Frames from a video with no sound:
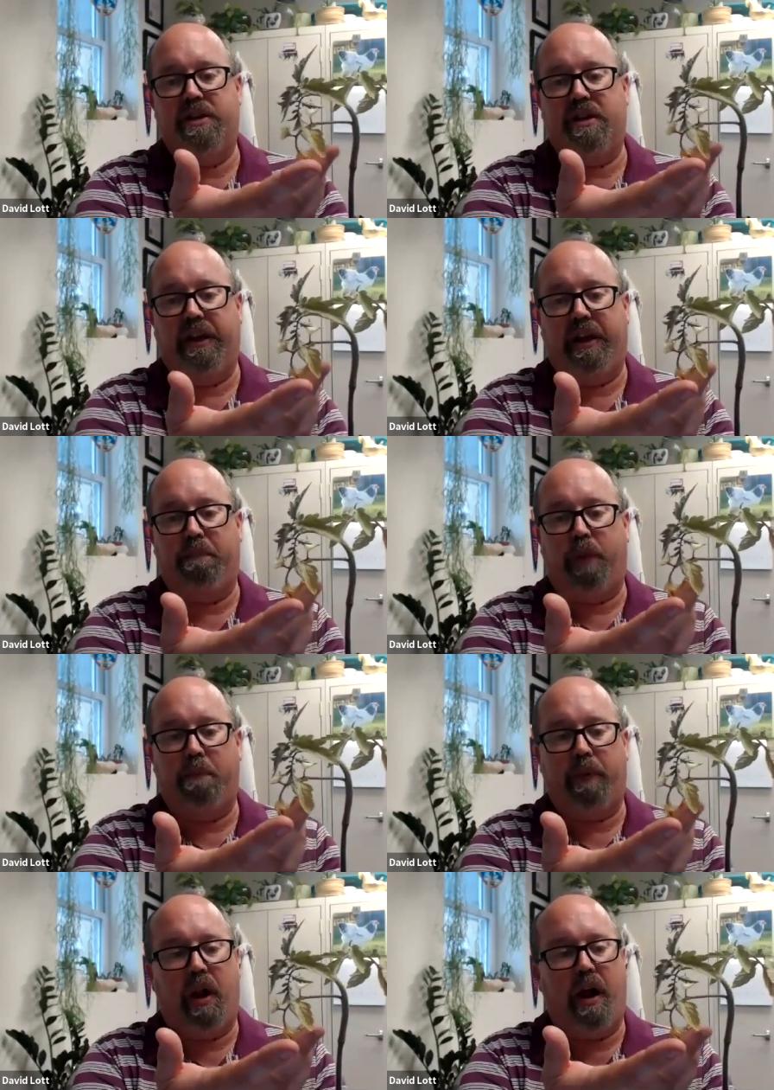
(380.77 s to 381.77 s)
is a little
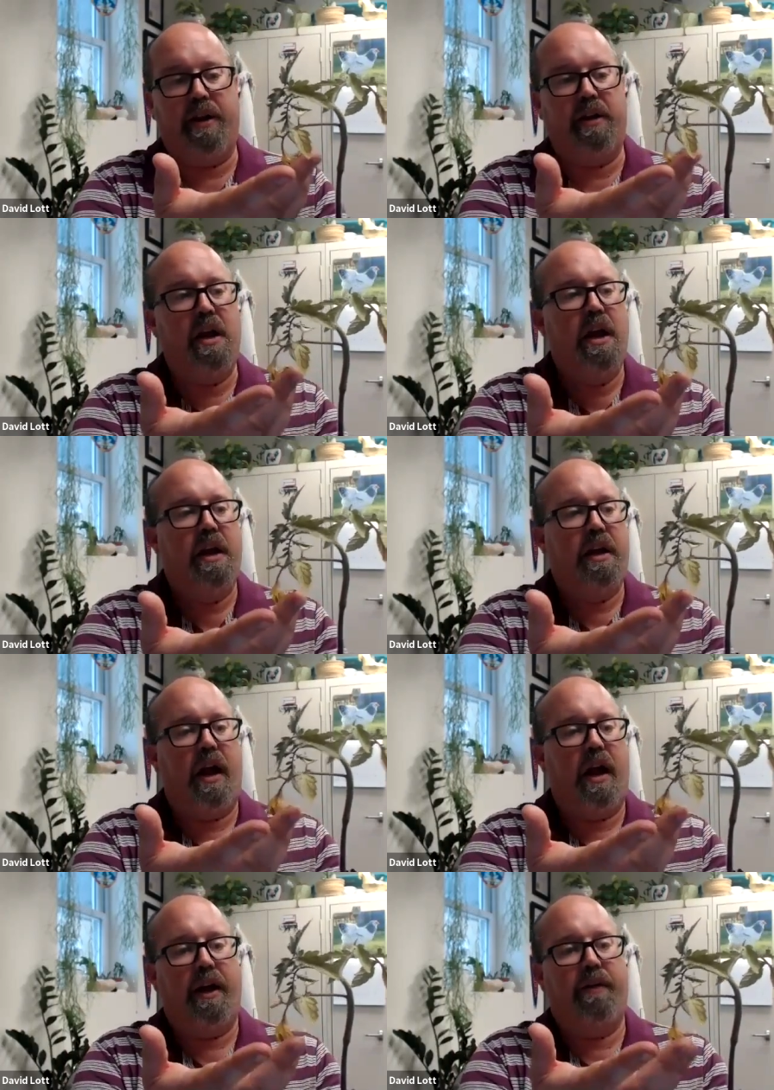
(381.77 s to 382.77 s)
purple on
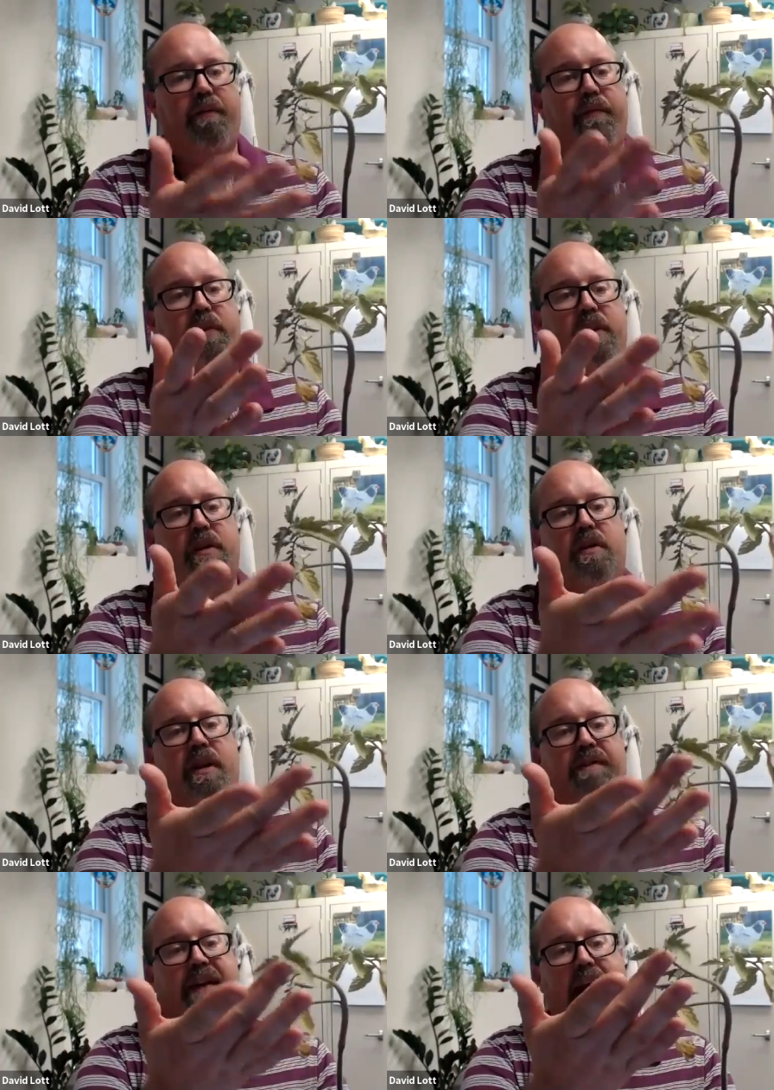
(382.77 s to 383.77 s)

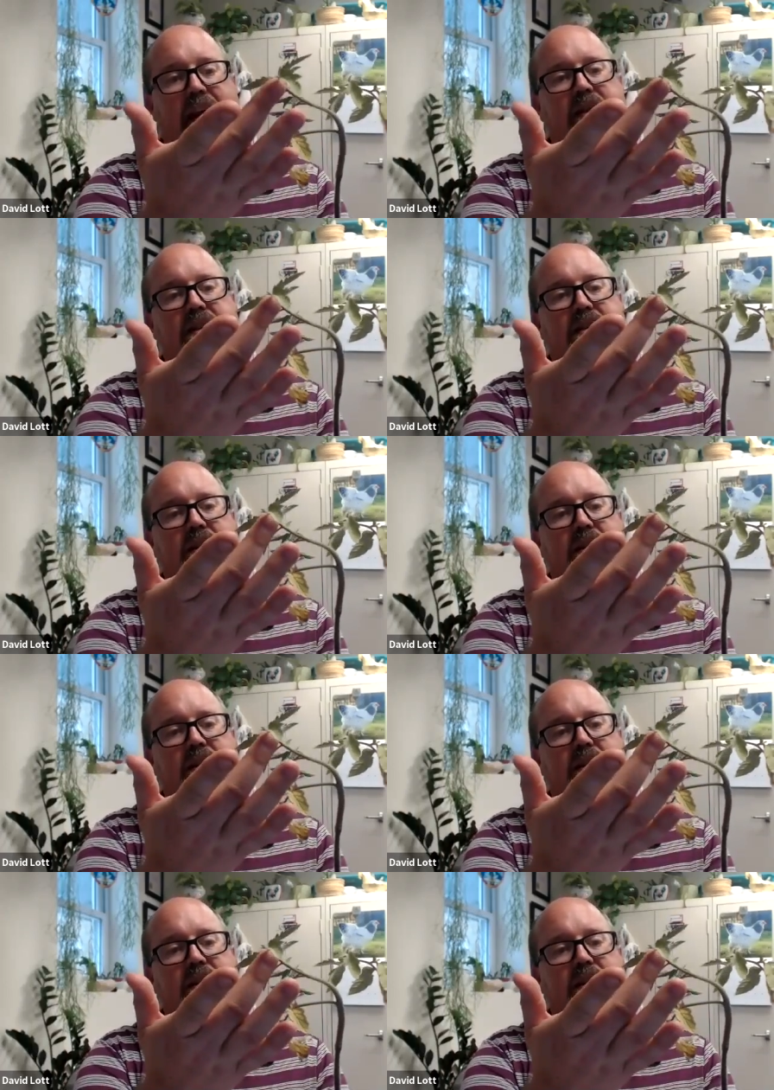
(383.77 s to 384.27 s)
the veins and